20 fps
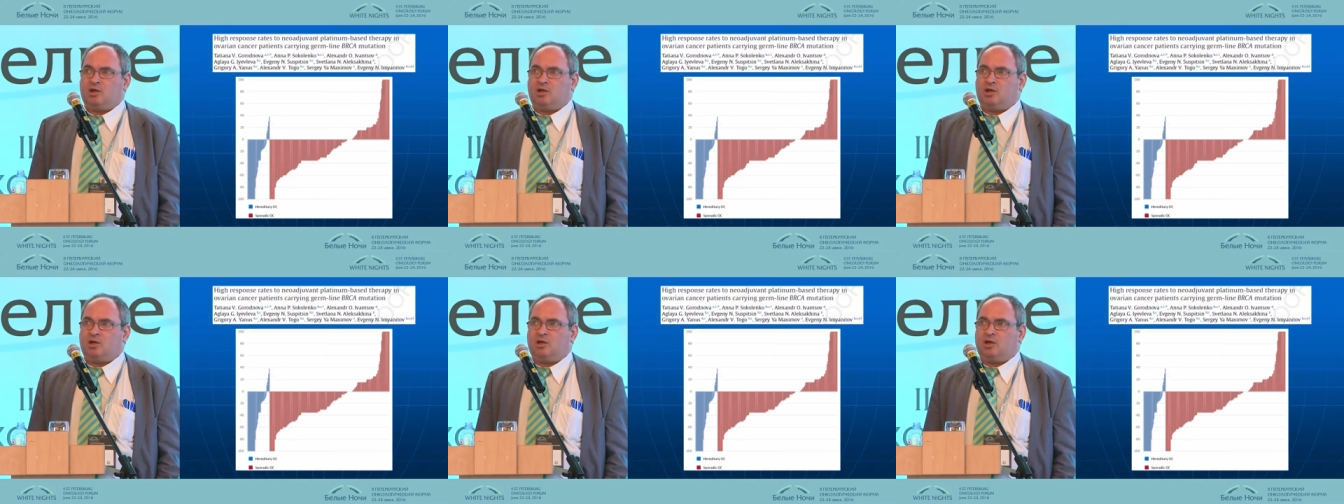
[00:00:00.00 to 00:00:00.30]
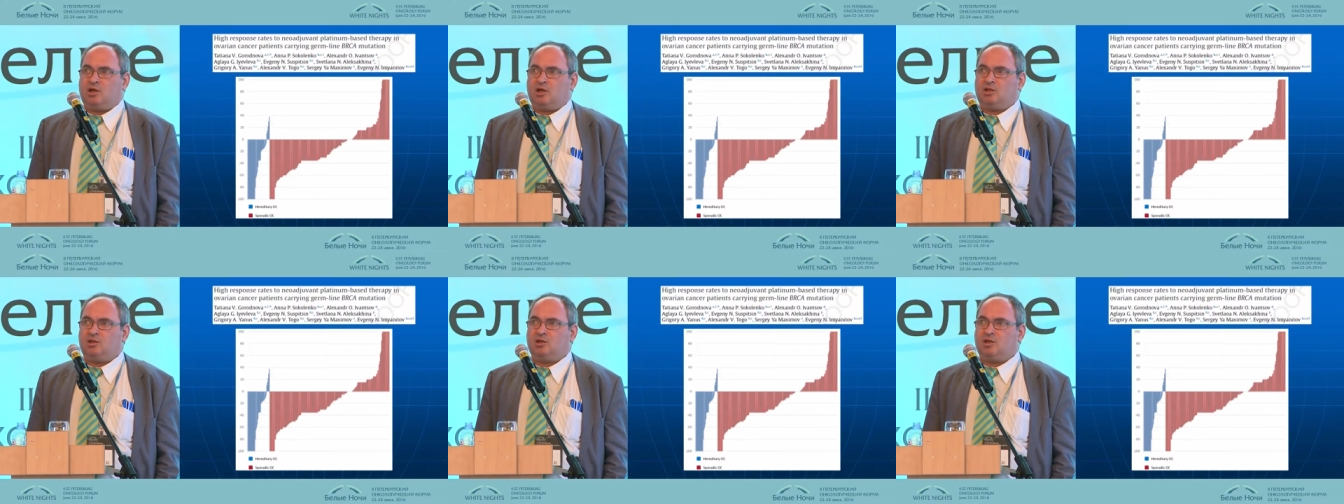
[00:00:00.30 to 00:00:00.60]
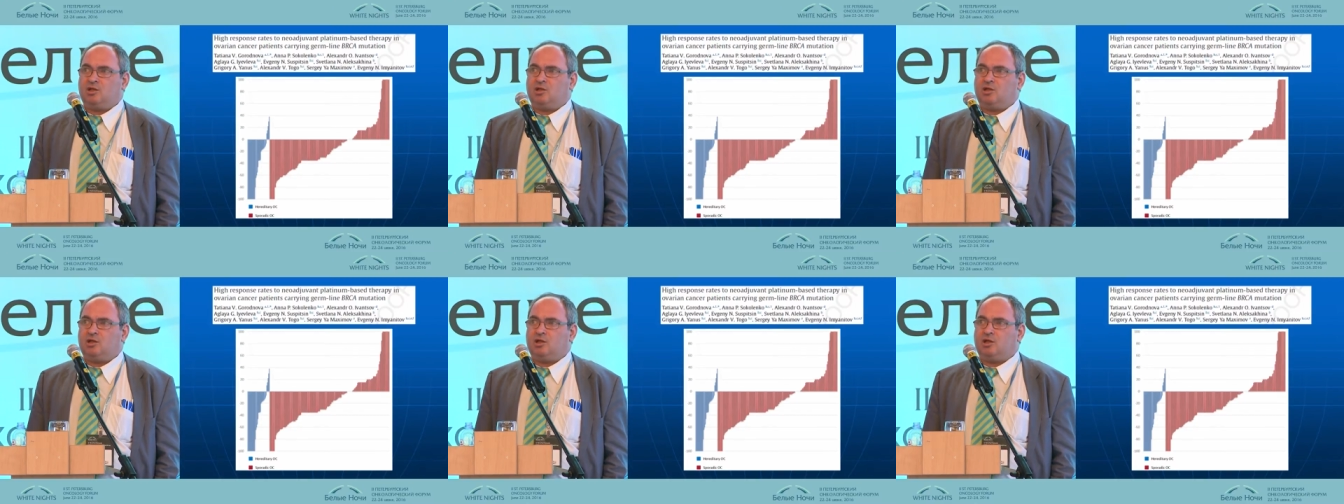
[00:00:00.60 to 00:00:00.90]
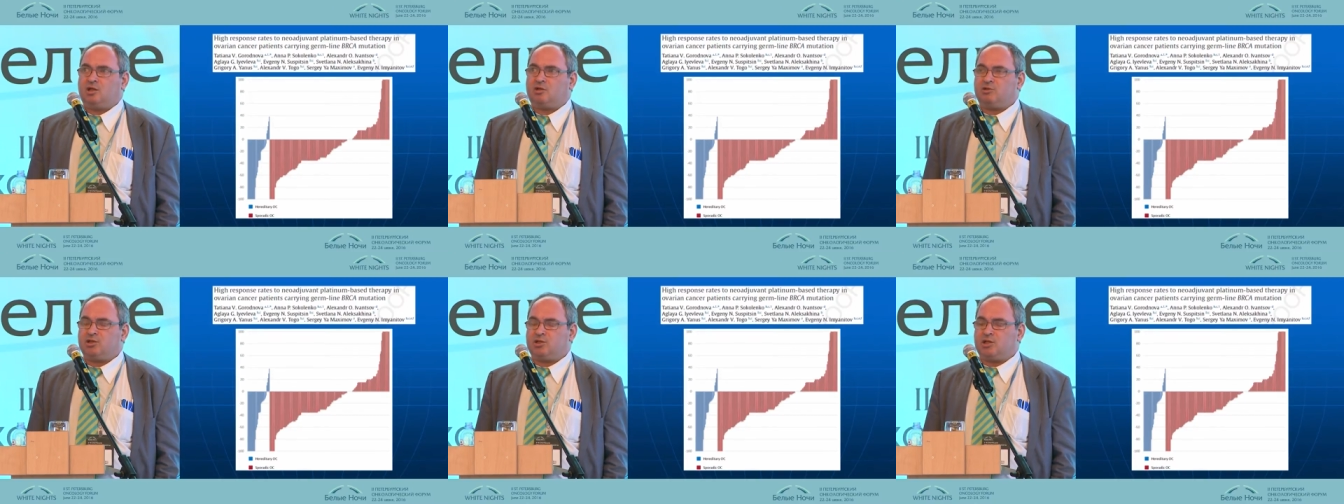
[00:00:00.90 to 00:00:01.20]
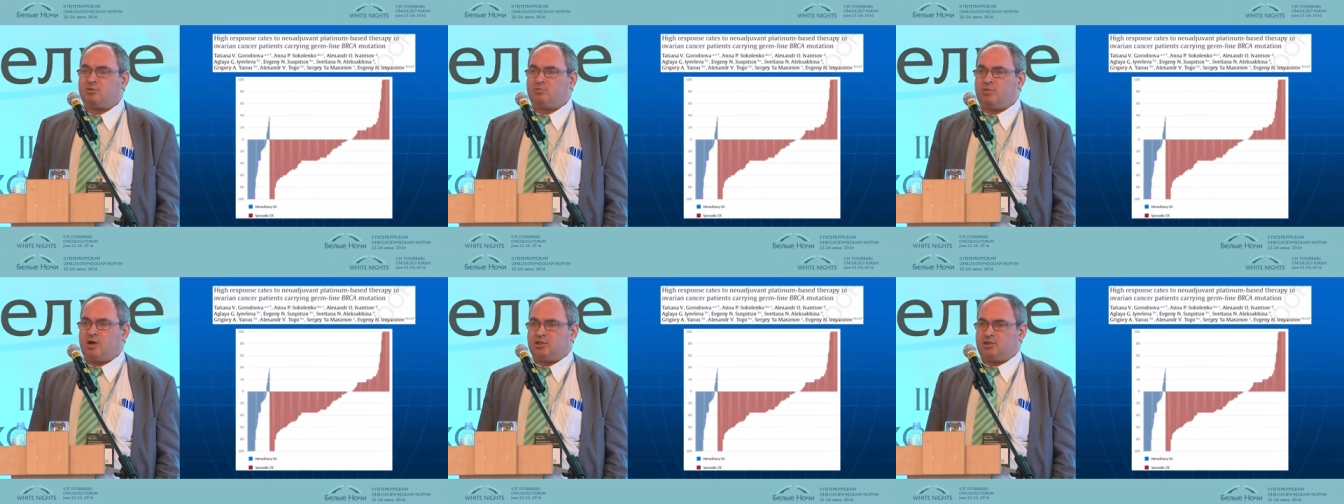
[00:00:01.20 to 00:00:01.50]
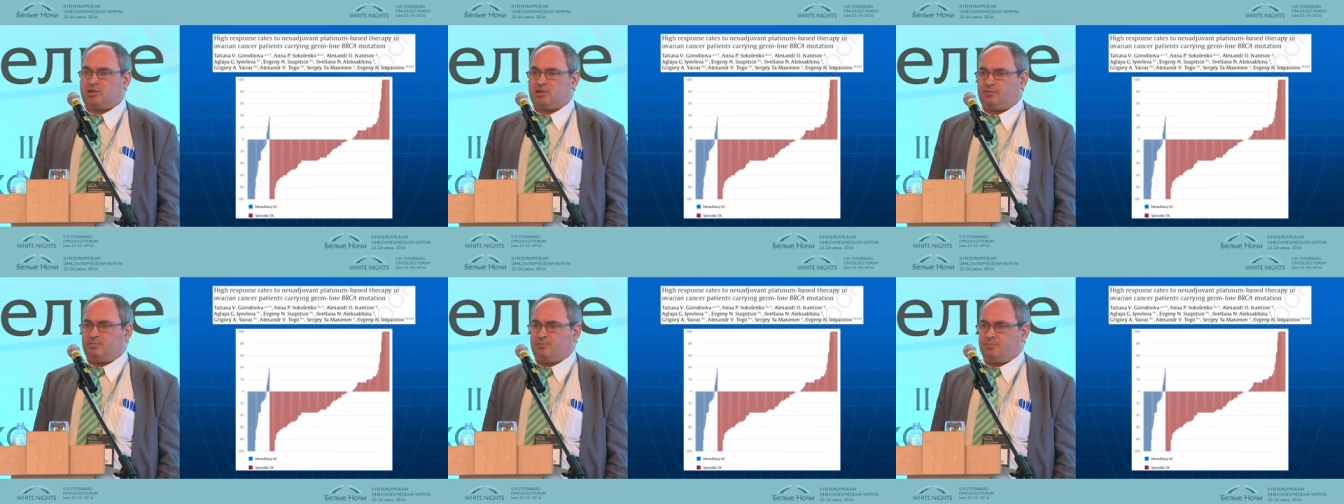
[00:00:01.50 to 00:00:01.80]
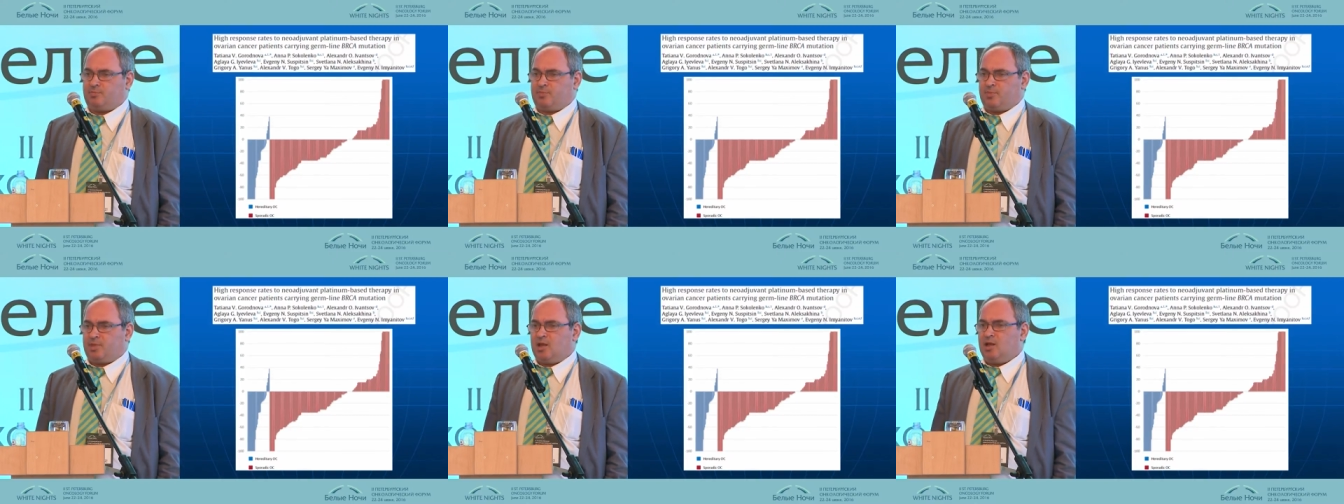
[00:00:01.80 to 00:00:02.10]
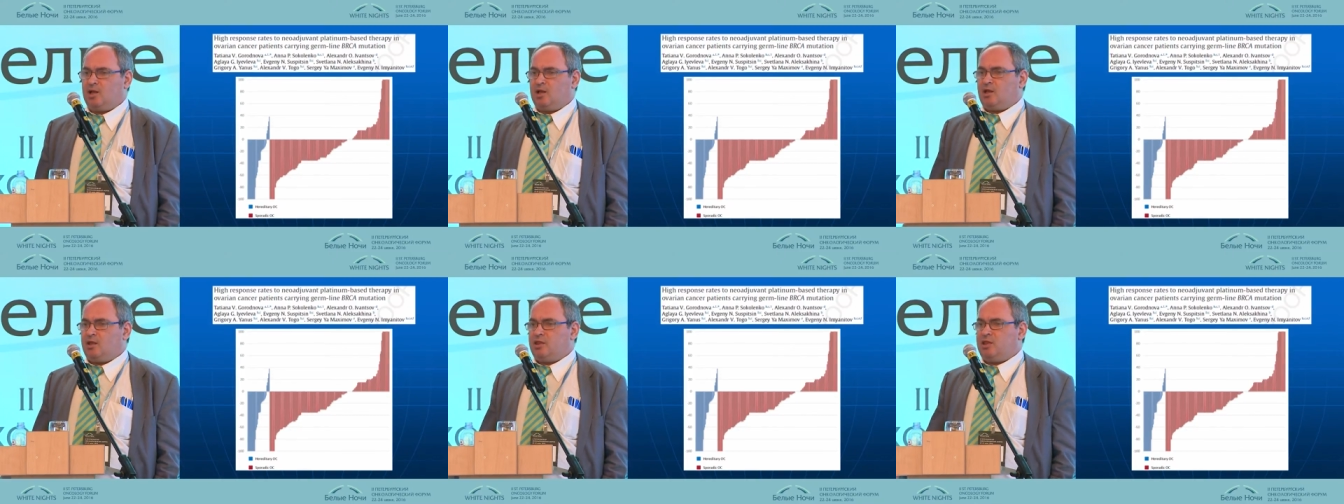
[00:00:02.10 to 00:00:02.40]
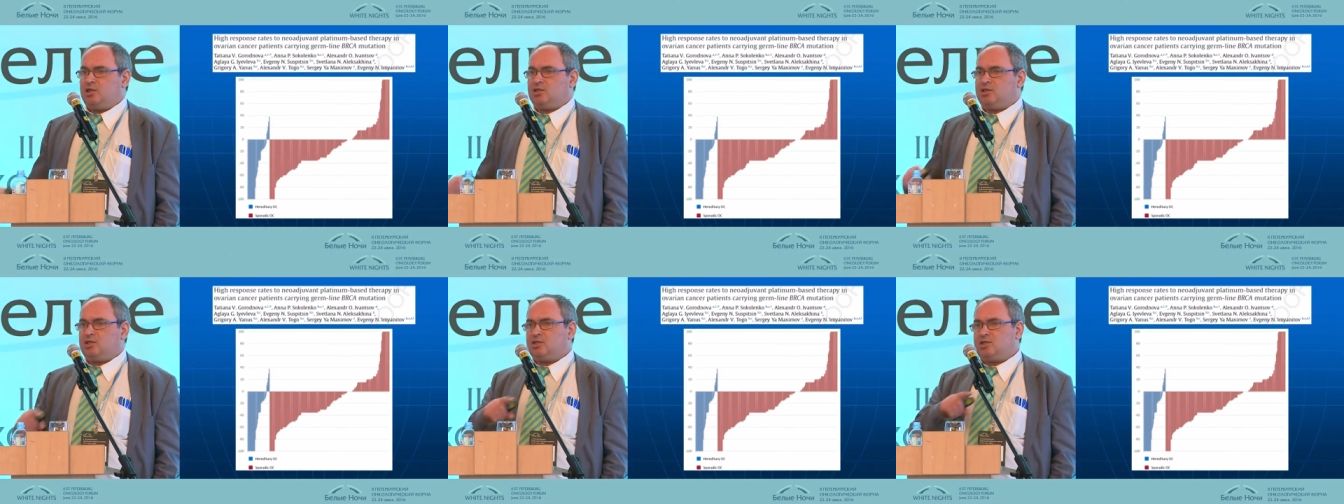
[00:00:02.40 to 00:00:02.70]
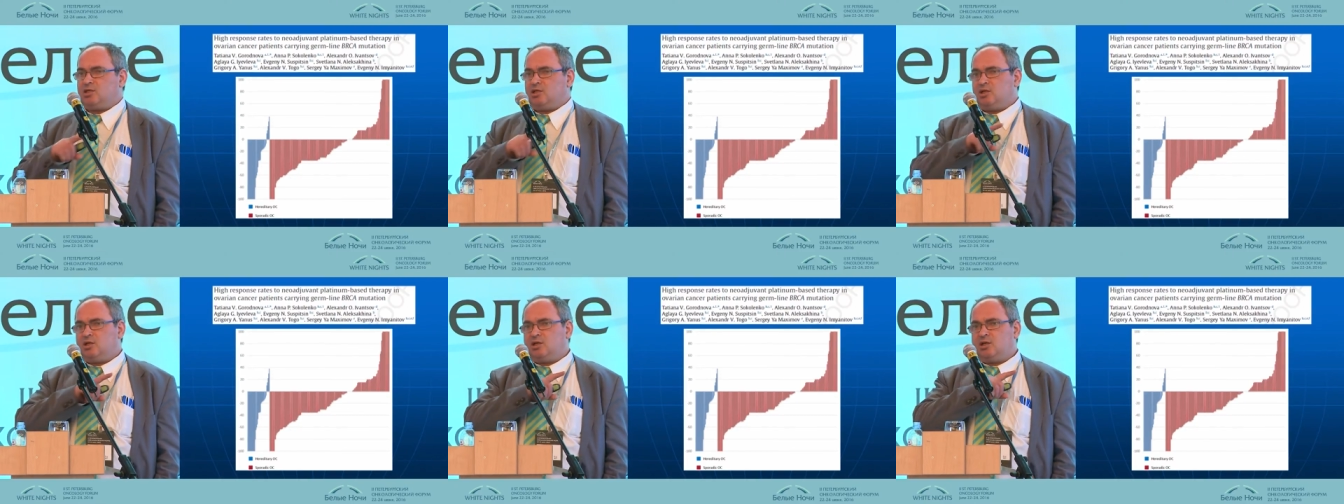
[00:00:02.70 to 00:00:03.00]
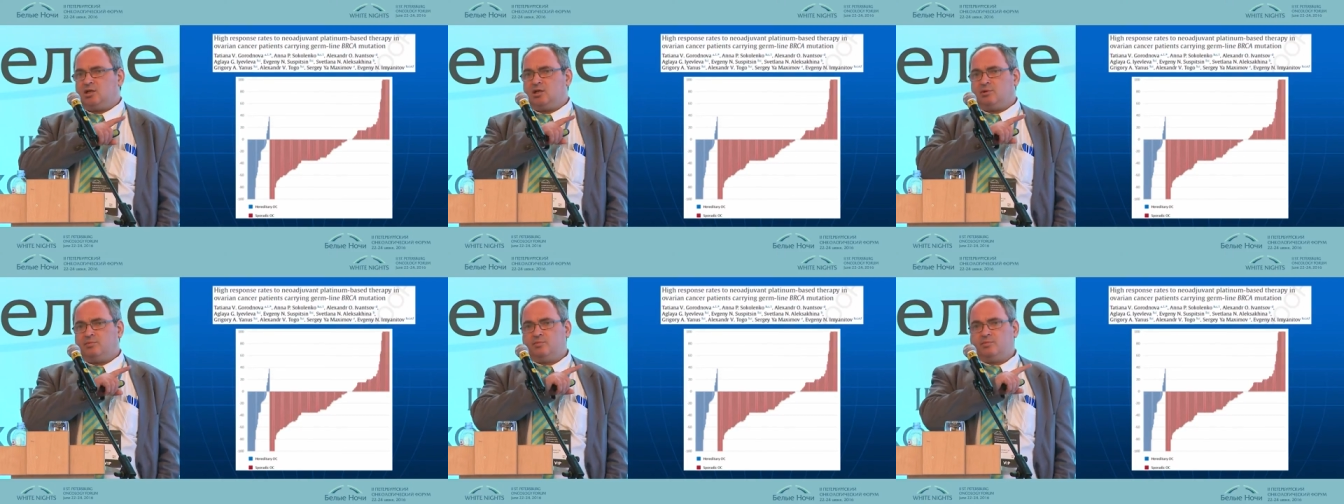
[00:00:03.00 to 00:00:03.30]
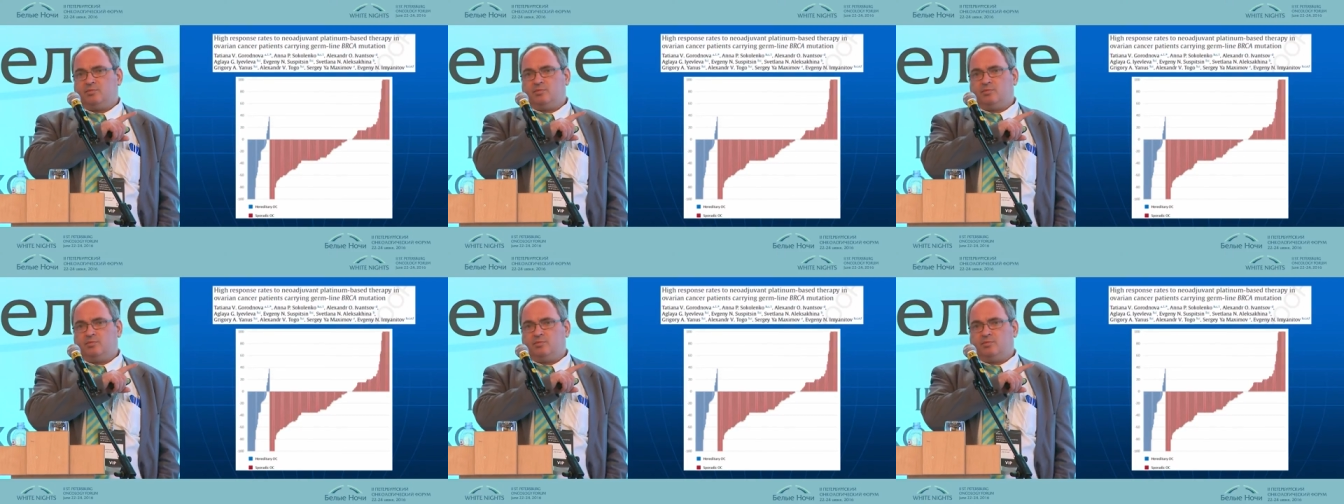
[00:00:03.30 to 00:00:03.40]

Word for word: uh, had in uh, recent months. This is a